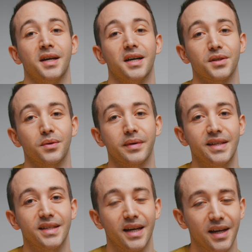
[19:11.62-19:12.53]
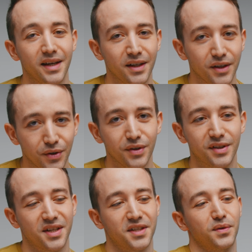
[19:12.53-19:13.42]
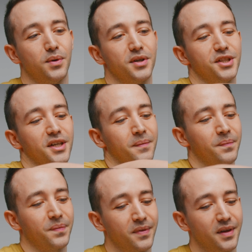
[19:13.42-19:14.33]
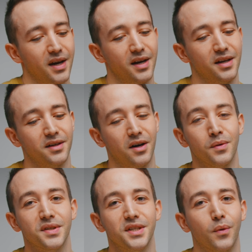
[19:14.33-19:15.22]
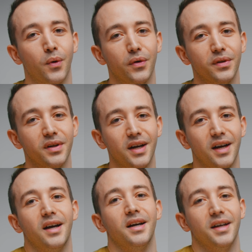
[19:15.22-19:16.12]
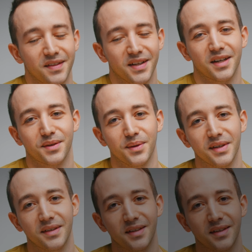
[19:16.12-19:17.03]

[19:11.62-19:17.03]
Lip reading: as always, a huge thanks for watching, and I will see you all in the next one.